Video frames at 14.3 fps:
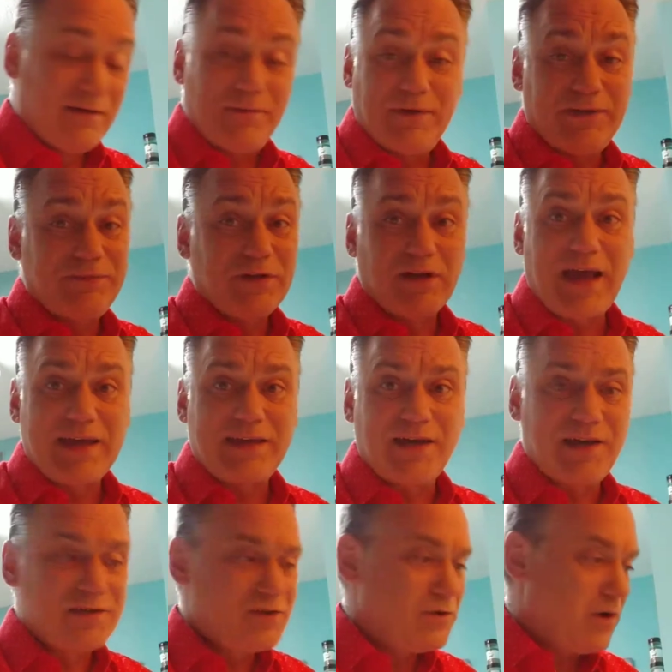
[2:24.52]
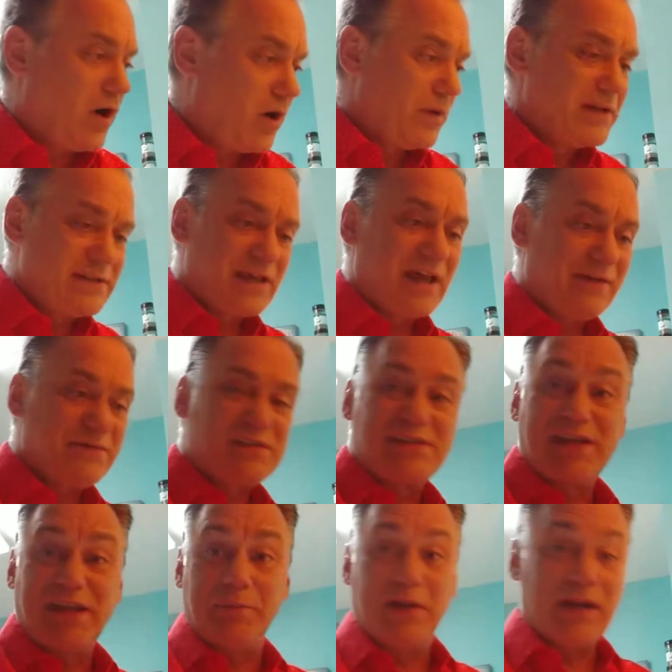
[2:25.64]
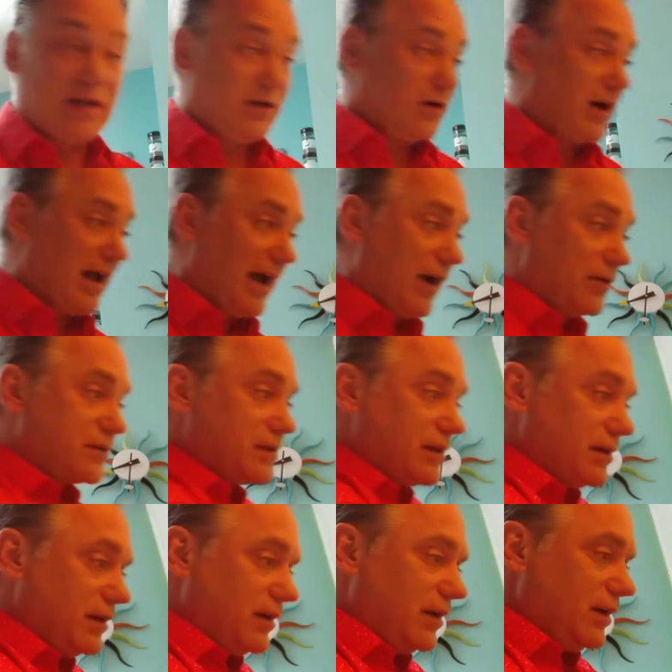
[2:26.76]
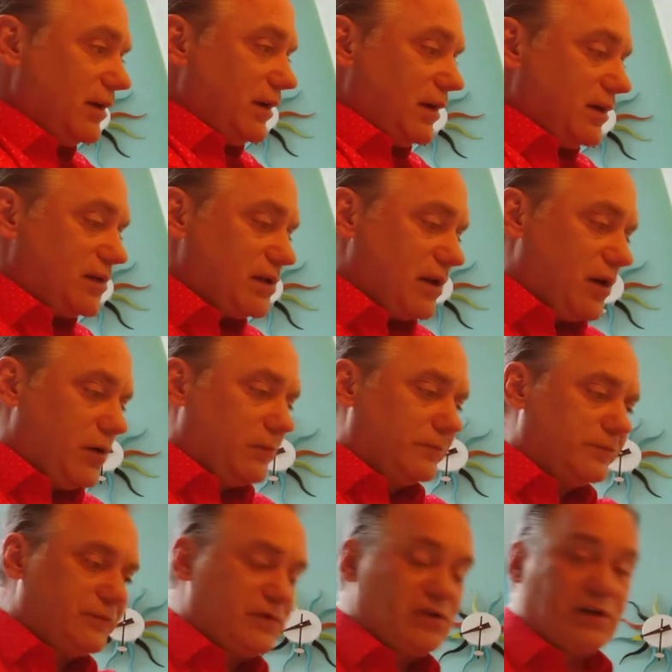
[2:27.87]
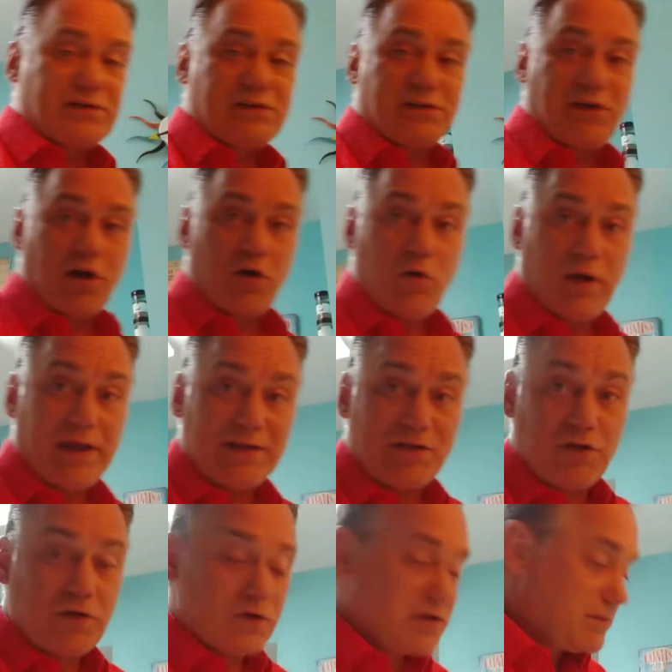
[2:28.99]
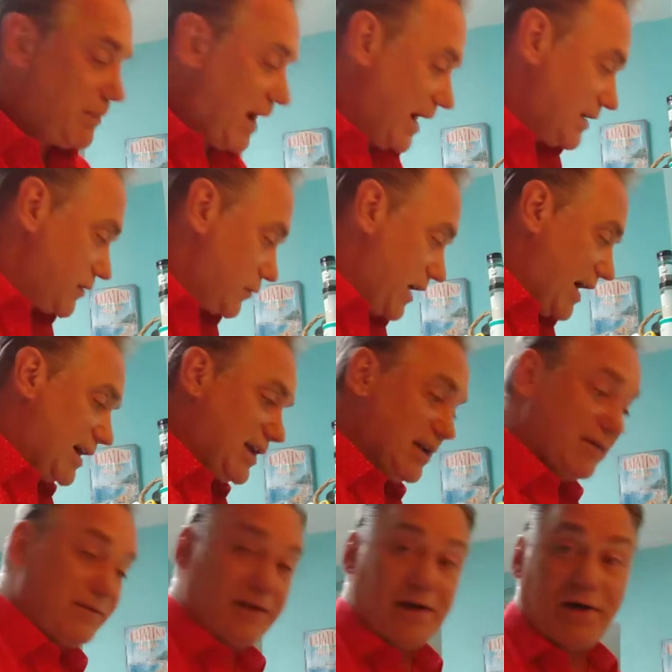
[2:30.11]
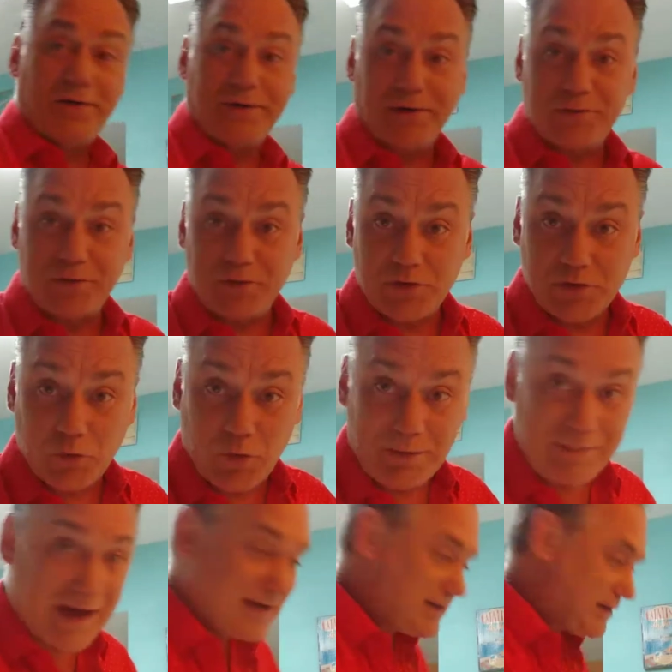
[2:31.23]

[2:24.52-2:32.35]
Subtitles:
if you're like us, you always have cinnamon in your house. So just go into your spice rack, and if you don't, go to the store and buy